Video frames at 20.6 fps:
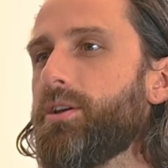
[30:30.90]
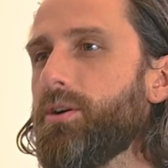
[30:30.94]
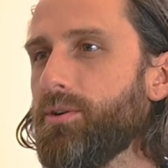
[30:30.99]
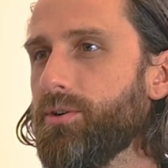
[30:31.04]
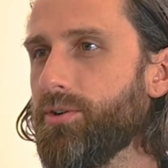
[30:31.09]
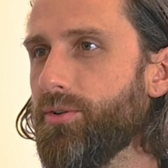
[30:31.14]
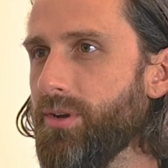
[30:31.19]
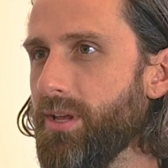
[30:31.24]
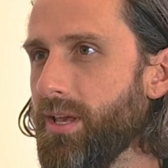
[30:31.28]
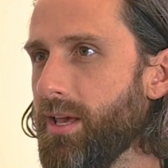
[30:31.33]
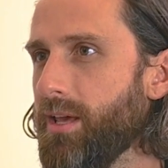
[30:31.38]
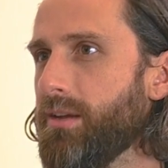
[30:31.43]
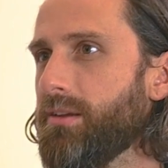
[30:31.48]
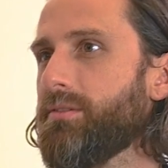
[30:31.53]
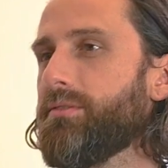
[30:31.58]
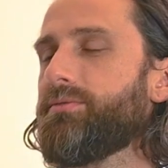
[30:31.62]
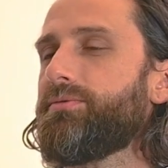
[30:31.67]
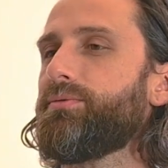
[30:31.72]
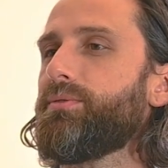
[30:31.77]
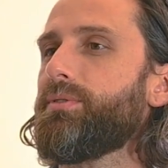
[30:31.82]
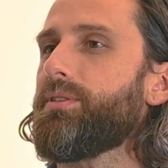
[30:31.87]

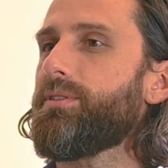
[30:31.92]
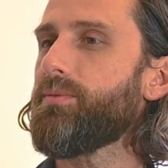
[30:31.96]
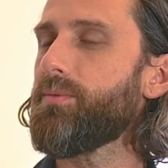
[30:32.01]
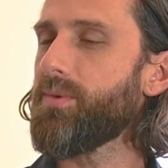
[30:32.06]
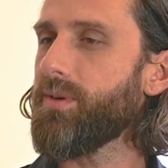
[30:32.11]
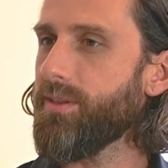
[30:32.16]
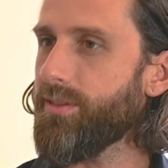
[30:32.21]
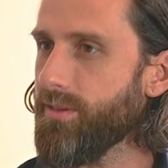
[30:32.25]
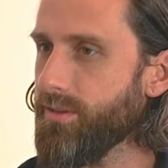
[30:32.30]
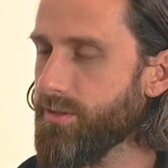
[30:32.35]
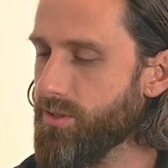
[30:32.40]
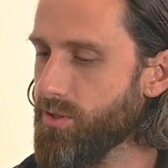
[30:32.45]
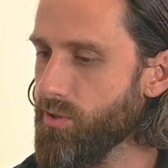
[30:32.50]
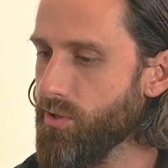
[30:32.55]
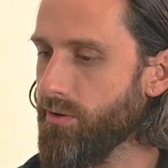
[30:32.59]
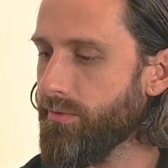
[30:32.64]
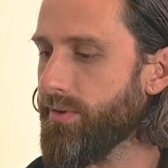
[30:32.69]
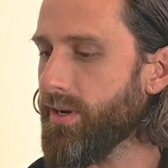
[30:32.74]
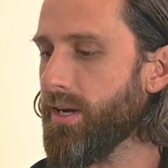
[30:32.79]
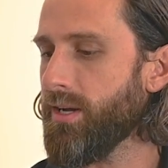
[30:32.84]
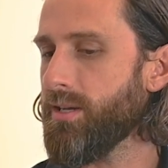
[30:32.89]
co-creative with, with the two
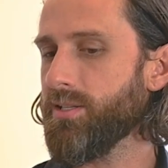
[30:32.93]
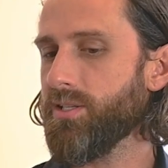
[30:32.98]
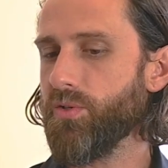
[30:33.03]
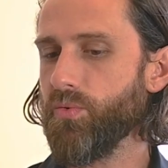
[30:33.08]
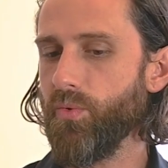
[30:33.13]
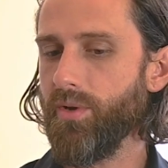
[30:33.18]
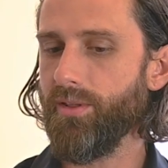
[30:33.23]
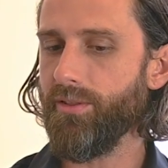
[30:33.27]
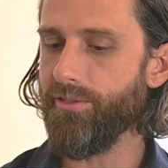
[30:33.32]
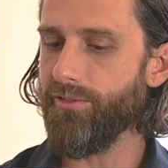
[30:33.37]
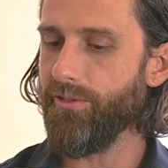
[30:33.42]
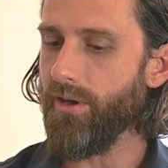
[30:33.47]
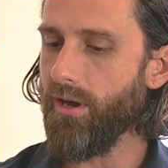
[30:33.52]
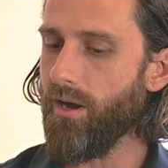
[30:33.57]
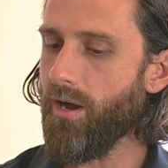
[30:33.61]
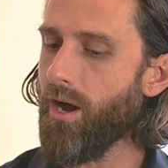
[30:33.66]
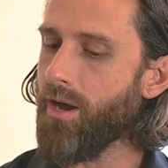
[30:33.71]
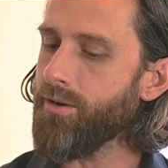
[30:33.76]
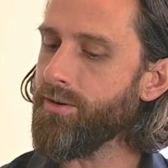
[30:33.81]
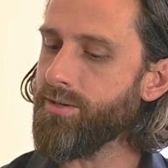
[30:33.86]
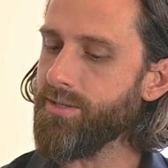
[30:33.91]
of us, with
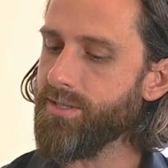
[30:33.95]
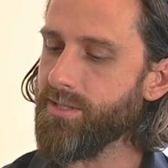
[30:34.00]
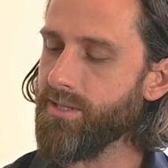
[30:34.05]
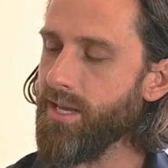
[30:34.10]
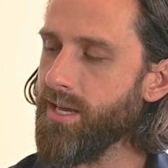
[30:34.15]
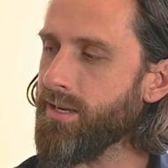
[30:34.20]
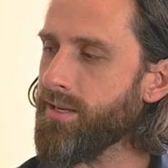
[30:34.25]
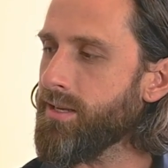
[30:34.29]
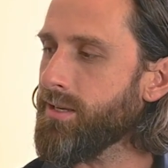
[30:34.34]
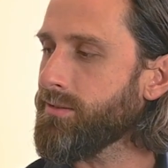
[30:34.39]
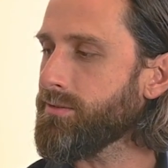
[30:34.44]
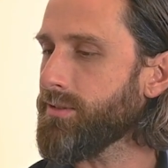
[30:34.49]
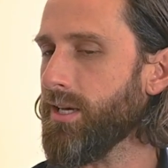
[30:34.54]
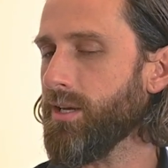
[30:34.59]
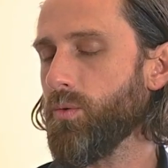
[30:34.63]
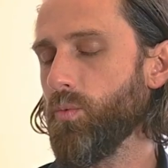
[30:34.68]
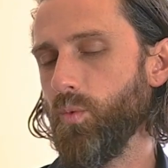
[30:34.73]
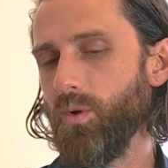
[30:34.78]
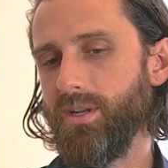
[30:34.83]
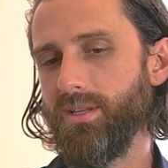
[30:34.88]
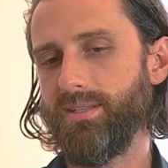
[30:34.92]
understanding like,
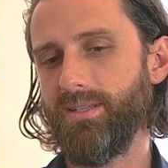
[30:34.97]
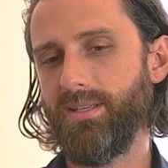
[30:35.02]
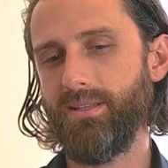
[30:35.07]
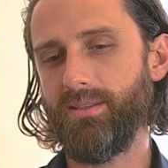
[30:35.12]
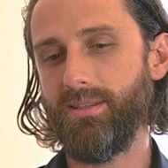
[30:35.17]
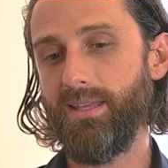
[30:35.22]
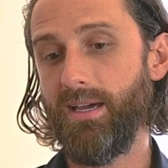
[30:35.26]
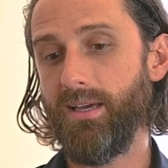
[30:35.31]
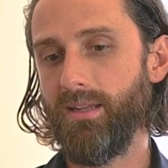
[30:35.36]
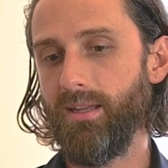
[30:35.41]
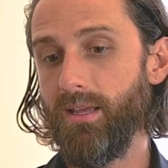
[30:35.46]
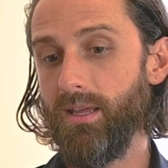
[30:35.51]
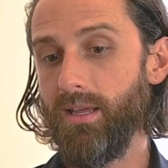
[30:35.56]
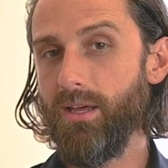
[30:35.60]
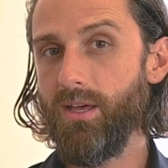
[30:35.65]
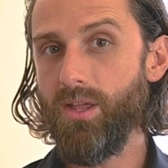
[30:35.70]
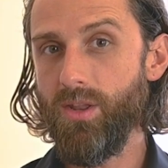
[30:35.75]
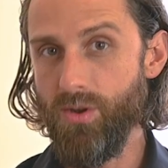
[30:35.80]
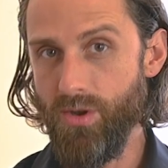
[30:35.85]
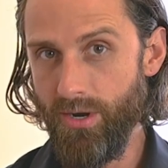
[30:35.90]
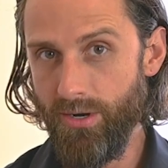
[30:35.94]
what is it that
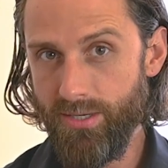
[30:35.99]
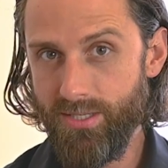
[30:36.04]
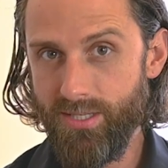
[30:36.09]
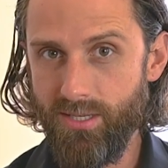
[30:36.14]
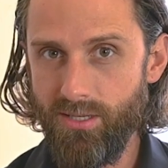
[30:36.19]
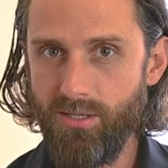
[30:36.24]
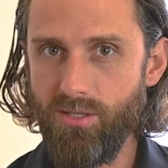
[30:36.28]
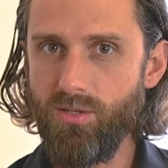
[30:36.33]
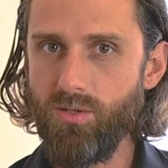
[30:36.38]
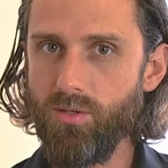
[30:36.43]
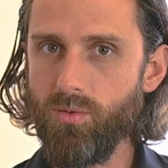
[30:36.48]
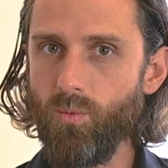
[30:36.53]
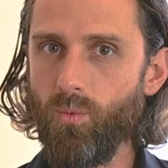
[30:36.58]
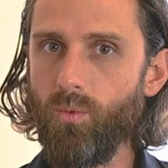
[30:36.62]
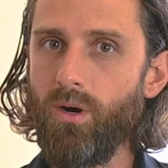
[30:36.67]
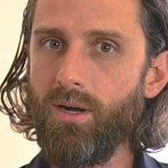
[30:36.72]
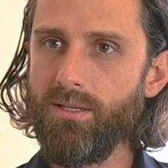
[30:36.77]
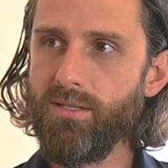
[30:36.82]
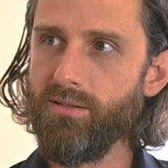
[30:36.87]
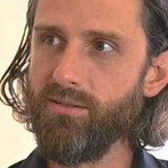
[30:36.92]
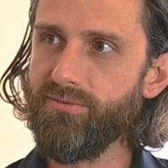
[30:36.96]
nurses
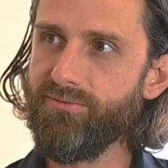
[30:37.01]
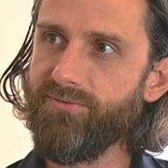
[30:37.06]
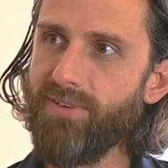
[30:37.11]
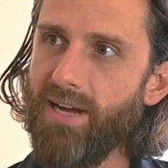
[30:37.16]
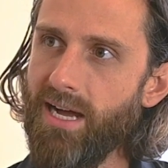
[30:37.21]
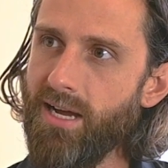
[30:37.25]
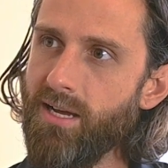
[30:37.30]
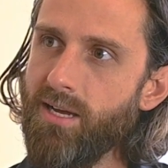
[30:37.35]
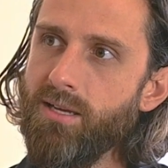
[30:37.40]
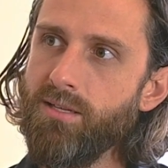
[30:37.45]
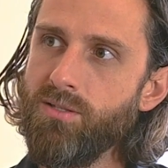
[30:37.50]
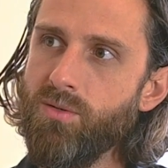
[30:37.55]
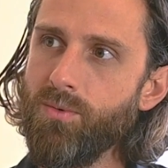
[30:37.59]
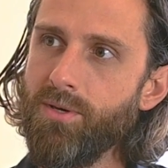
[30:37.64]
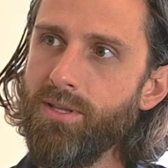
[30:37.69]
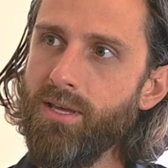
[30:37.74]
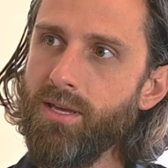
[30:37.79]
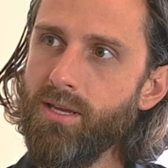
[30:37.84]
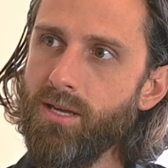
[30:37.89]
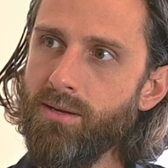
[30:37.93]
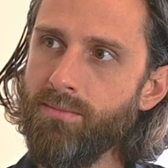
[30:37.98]
want to find when
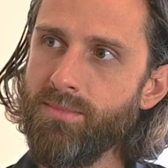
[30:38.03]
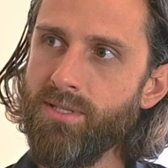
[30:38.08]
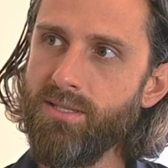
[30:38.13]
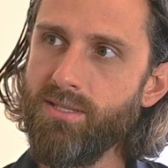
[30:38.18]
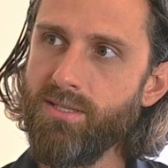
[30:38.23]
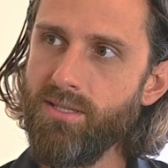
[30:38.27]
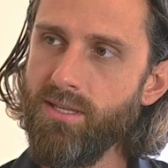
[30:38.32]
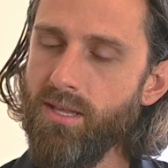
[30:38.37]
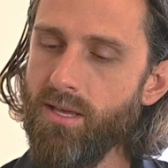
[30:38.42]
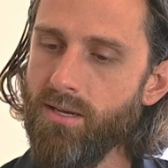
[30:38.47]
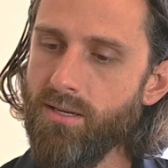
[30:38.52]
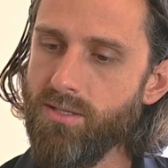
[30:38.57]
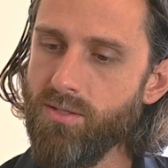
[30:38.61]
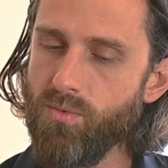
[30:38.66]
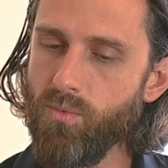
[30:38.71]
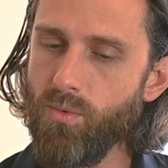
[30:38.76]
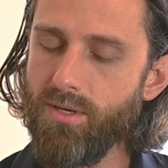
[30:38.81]
they come to see us?